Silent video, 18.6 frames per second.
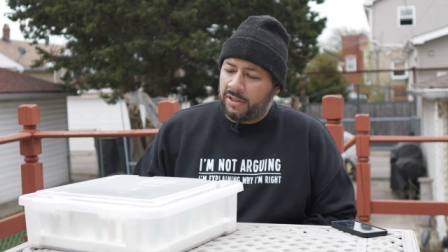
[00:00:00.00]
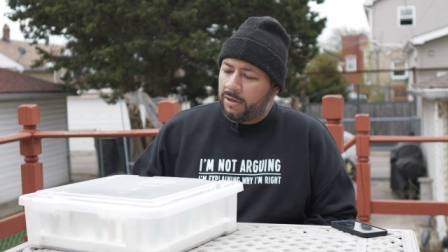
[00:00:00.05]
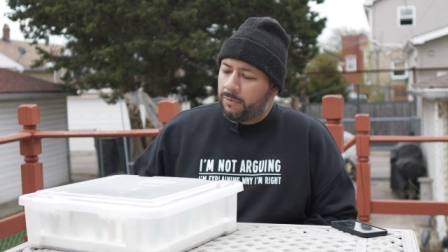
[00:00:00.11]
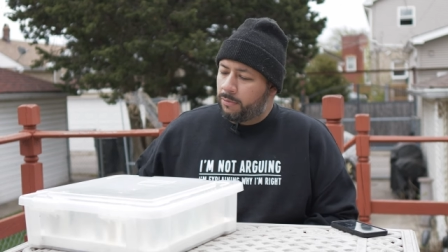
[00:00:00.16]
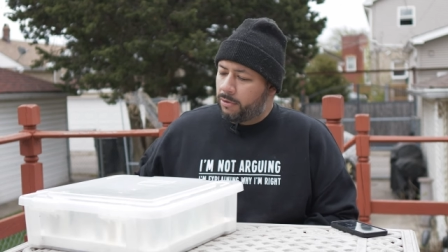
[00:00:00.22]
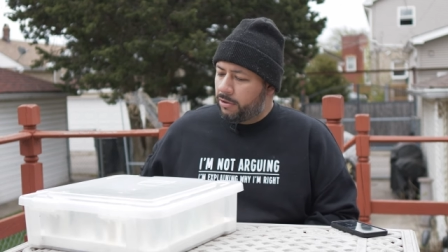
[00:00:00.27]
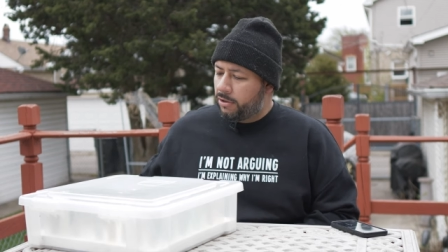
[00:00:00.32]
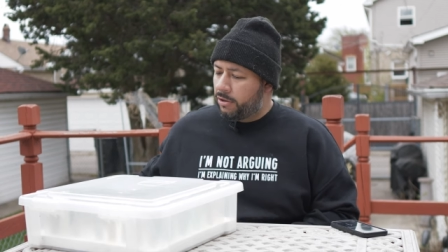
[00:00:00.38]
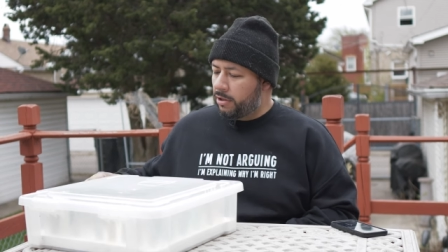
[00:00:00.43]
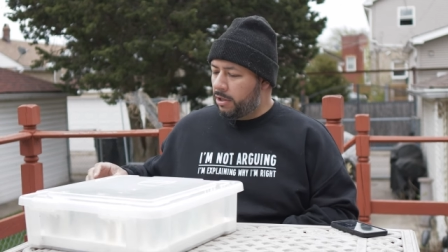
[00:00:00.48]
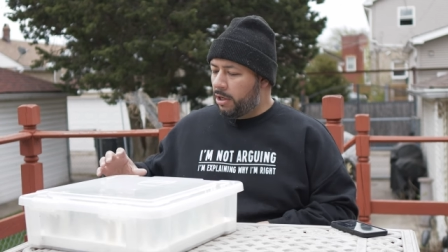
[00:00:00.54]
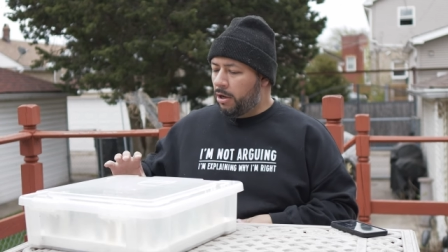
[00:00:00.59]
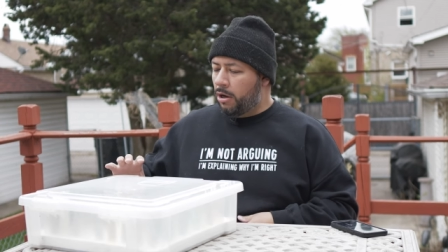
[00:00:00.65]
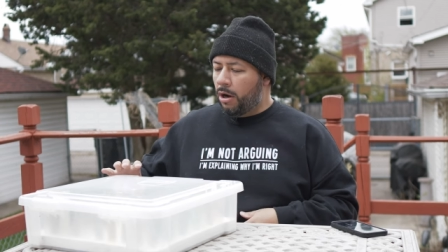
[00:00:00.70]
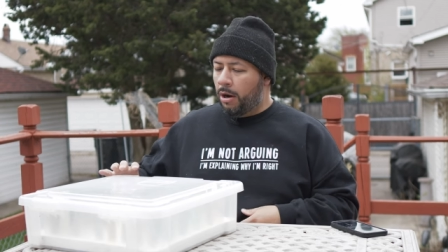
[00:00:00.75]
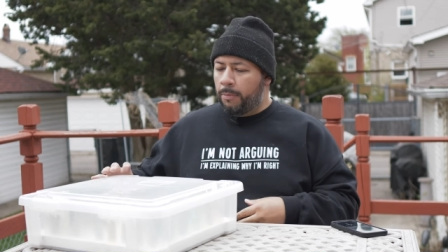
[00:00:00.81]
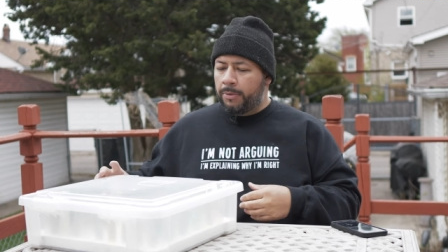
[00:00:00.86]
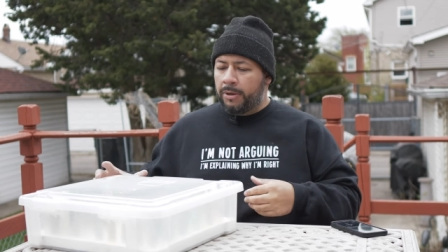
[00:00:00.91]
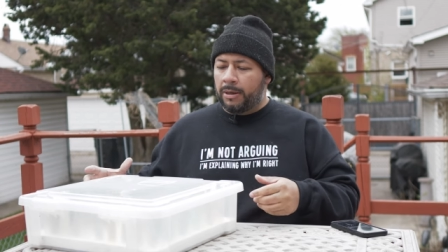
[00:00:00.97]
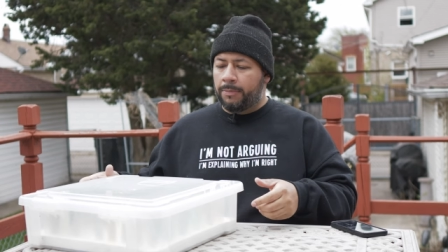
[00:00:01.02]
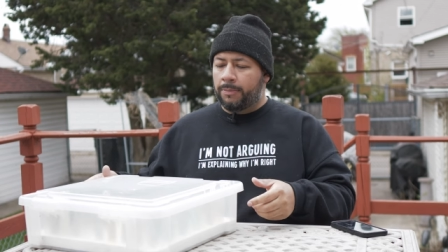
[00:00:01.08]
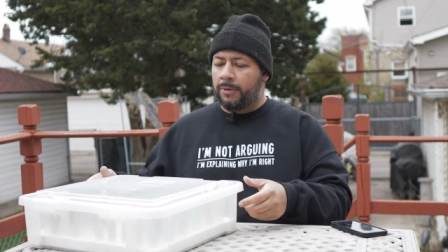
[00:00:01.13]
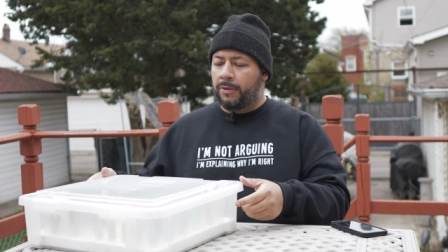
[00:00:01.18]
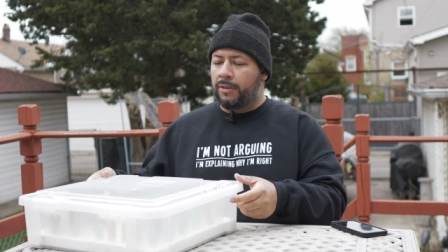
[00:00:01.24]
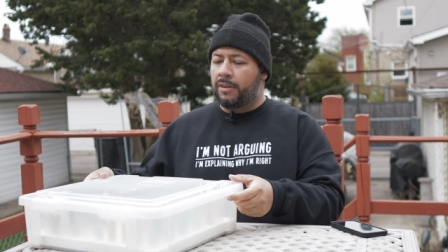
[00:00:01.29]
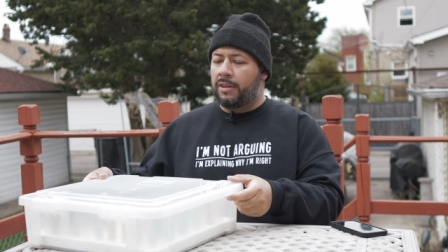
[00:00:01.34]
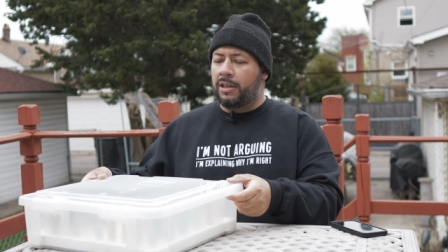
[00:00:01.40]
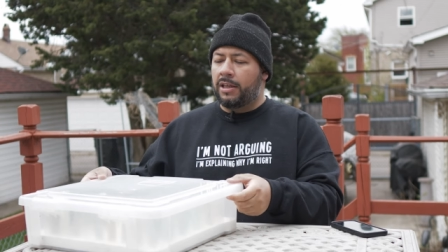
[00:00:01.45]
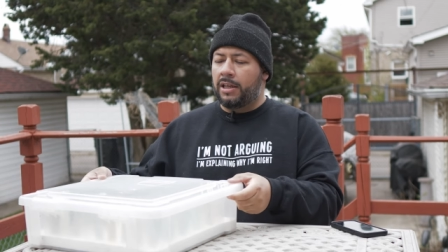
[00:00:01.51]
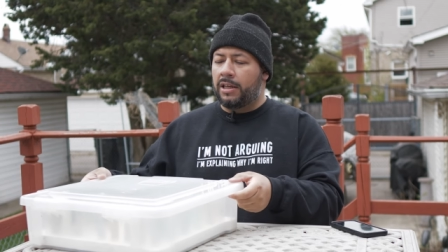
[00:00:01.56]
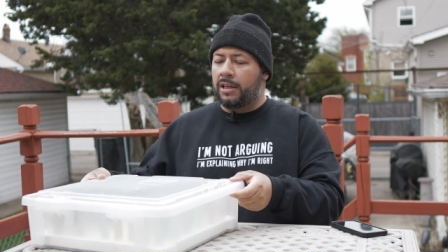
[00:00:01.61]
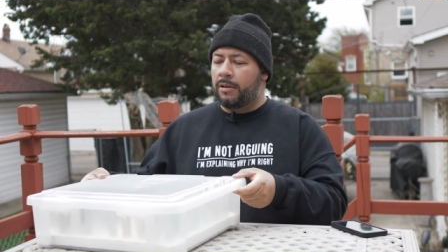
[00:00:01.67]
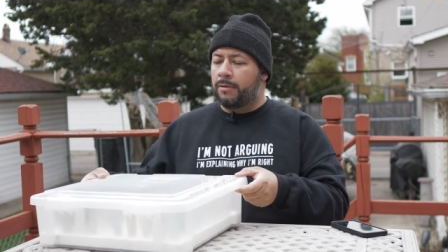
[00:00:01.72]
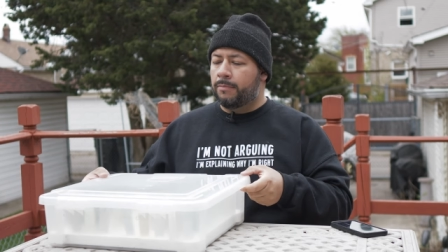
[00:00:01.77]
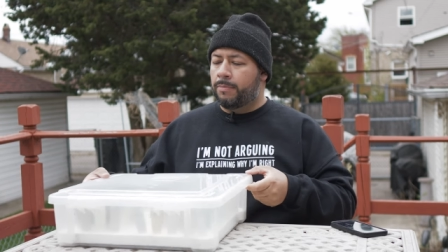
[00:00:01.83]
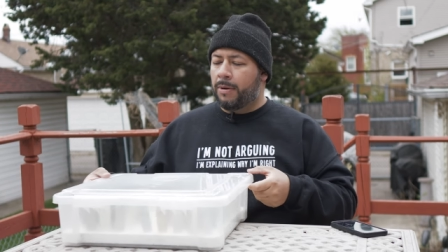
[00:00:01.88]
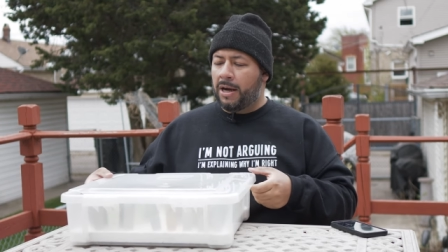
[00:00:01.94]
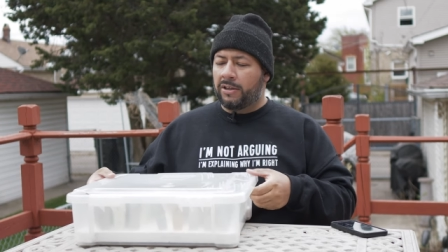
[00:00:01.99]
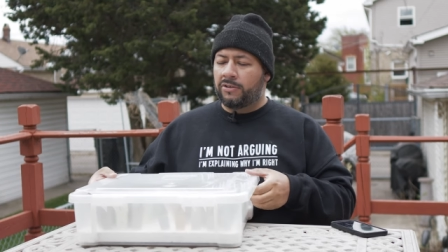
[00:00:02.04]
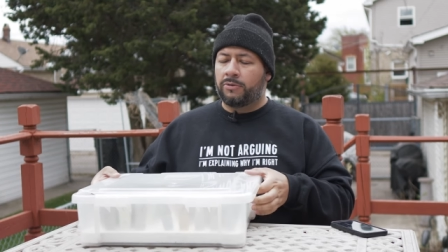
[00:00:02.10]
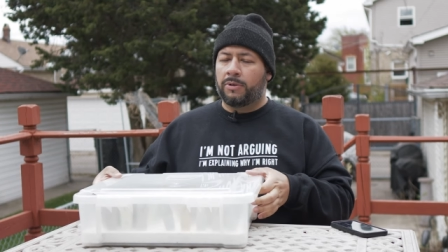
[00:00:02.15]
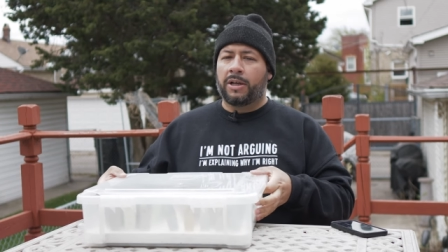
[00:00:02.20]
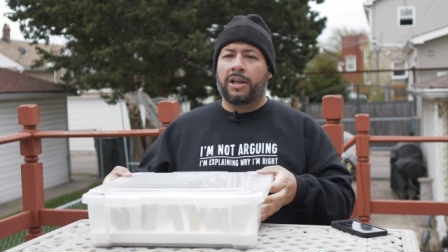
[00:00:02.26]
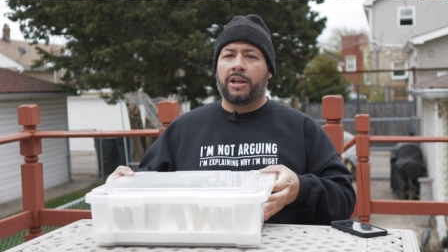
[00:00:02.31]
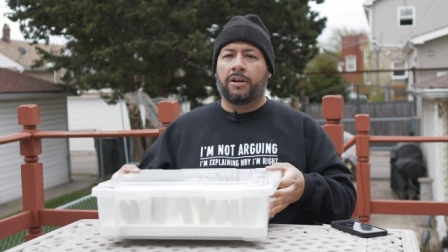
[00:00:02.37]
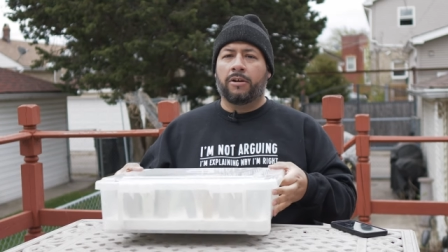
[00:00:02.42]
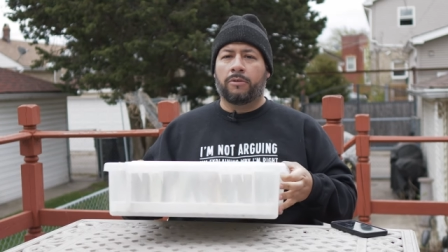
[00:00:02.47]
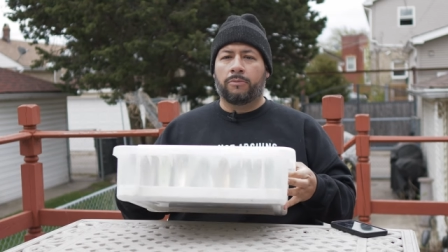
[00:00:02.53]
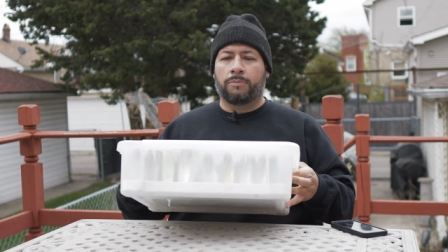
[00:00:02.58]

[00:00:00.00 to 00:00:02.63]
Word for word: and we're gonna open up the box right here.